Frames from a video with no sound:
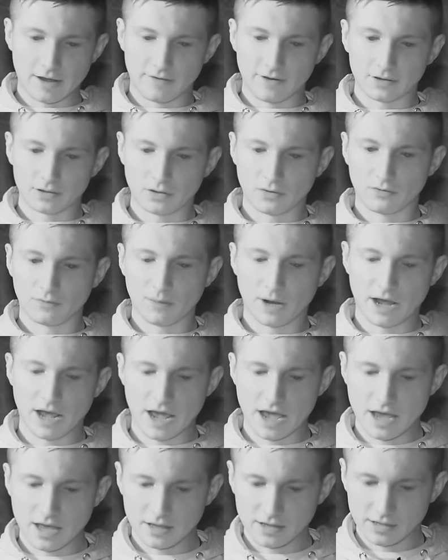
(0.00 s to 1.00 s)
I felt it with my
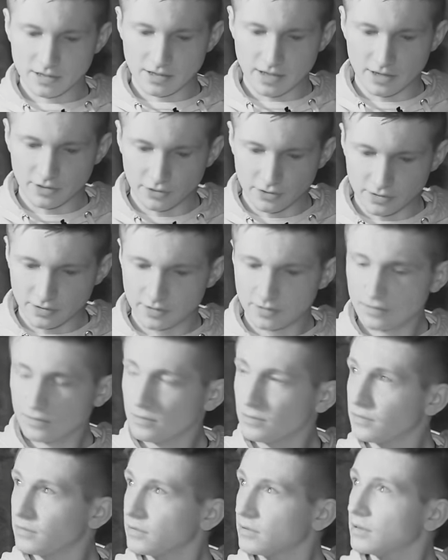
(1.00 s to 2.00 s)
hands and then just. It
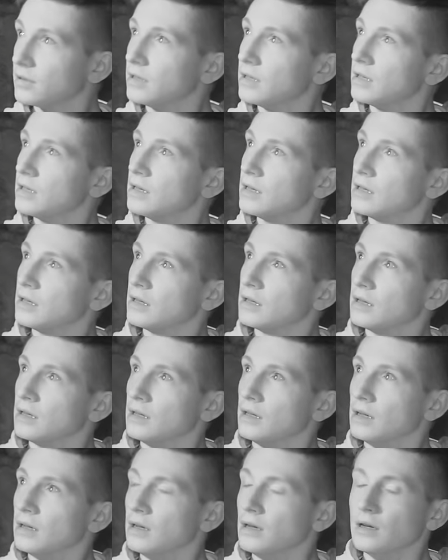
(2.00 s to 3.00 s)
was weird.
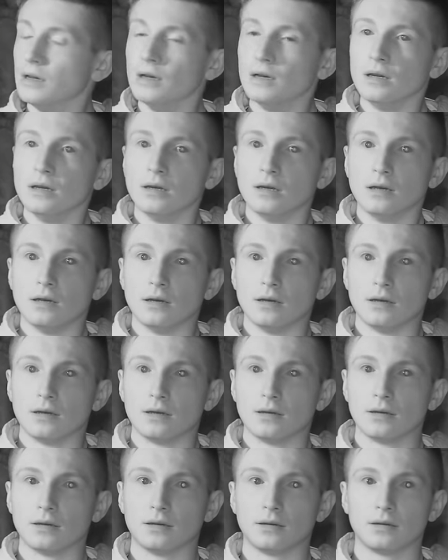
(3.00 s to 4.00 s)
Um, movement,
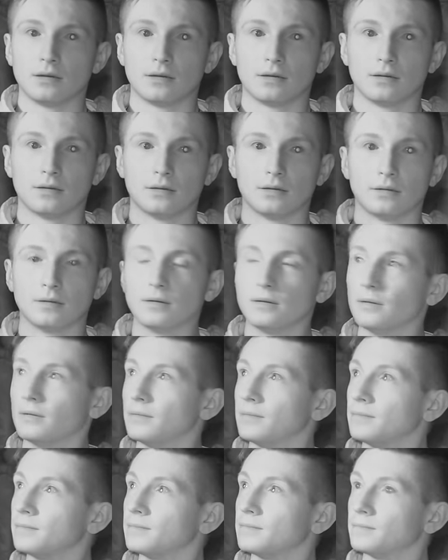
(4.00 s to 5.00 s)
footsteps out there. I had to turn
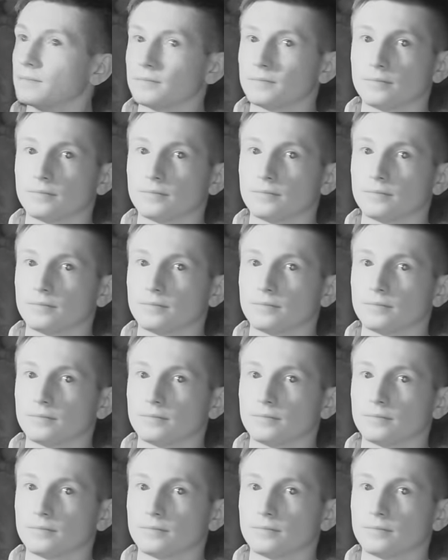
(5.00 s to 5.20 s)
off the EMF